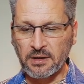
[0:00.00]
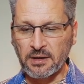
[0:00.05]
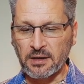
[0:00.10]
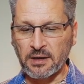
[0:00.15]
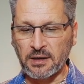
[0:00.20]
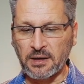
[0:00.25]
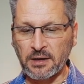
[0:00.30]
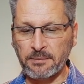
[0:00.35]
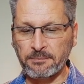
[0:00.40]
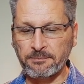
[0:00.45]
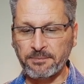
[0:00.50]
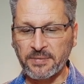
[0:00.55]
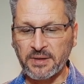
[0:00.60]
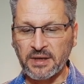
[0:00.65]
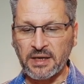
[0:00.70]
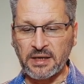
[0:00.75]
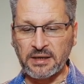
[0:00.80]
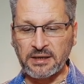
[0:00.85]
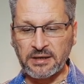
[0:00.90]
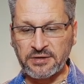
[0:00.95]
Um,
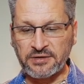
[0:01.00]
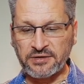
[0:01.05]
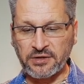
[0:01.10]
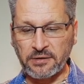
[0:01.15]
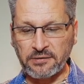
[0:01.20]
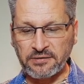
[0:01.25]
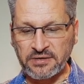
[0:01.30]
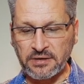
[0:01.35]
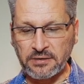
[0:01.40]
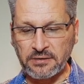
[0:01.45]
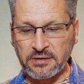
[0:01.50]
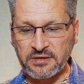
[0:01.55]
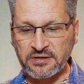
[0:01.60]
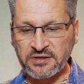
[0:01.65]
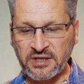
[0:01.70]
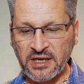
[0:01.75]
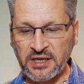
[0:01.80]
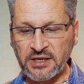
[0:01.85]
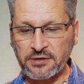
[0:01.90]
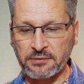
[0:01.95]
and he serves in the
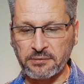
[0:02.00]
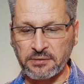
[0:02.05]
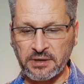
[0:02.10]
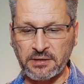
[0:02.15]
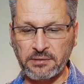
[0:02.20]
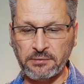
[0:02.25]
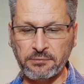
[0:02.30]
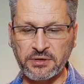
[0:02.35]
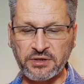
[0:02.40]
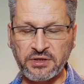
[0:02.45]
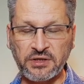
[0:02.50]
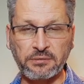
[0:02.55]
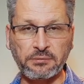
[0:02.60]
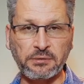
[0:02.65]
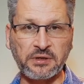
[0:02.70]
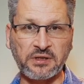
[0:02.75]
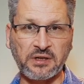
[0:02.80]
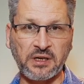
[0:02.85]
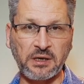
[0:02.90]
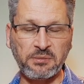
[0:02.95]
sanctuary, which is
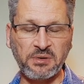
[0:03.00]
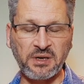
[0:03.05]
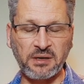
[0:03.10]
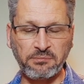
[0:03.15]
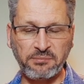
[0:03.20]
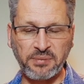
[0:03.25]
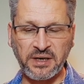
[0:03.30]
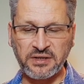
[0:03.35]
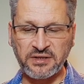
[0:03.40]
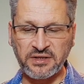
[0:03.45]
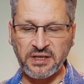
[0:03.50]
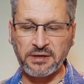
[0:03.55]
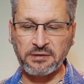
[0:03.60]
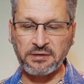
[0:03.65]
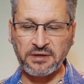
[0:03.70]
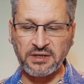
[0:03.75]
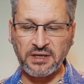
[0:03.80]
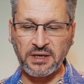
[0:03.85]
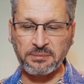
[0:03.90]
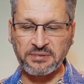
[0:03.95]
what's going to be unpacked here
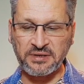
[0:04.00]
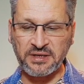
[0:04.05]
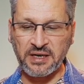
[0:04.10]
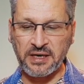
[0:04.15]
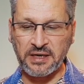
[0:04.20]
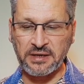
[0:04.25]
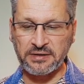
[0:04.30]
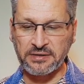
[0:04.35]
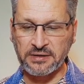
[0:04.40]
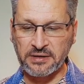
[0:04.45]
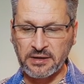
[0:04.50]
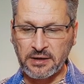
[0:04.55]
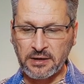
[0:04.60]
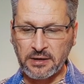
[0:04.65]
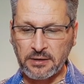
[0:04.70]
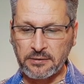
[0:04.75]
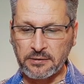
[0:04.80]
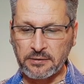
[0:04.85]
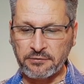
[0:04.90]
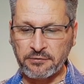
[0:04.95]
in chapter 8.
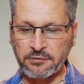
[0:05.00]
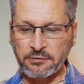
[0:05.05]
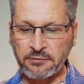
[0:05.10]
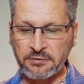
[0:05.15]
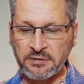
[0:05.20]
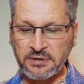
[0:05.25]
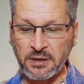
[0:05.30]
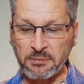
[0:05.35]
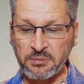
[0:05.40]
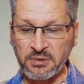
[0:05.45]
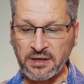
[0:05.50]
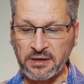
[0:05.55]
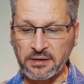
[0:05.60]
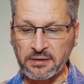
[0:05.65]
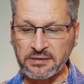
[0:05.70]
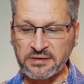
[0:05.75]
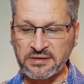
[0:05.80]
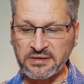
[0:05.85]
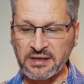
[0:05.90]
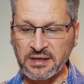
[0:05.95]
The true tabernacle
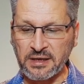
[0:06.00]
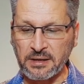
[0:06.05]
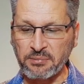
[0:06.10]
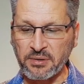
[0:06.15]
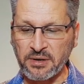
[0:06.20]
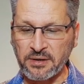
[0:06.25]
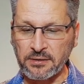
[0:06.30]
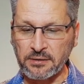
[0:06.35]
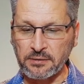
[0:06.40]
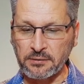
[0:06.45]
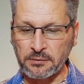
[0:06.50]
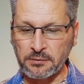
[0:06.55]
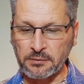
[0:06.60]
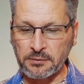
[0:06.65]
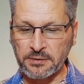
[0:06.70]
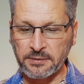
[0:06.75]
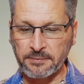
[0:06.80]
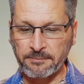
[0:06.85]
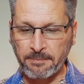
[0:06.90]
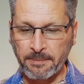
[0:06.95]
set up by the
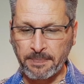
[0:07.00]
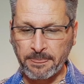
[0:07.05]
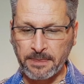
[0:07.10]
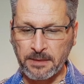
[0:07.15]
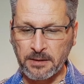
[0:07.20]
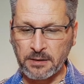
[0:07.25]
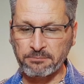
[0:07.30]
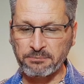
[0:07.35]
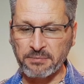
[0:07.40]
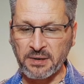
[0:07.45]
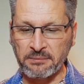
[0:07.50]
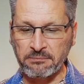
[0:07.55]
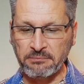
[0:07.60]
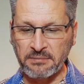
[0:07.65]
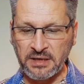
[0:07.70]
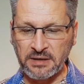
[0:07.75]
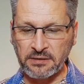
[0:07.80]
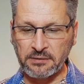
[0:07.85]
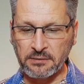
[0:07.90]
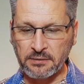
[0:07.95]
Lord, not by
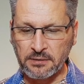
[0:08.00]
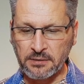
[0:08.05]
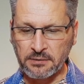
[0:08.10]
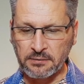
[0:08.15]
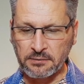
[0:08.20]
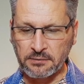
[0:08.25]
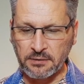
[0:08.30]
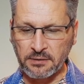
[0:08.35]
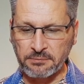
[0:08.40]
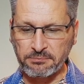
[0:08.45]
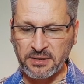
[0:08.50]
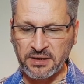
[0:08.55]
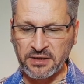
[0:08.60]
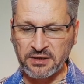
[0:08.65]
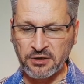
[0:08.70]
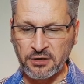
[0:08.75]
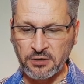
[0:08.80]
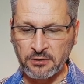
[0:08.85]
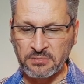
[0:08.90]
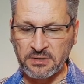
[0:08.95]
men, not by
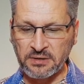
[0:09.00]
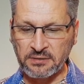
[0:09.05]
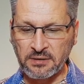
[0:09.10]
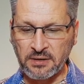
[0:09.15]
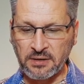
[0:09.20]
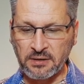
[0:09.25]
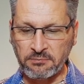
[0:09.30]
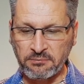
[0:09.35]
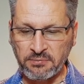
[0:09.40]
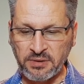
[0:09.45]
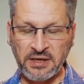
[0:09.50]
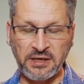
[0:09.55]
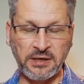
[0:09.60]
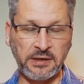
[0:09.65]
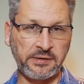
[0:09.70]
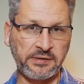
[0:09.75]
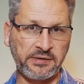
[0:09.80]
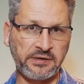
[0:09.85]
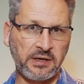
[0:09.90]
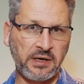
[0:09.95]
human
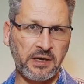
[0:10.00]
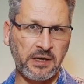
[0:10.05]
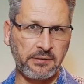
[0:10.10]
beings.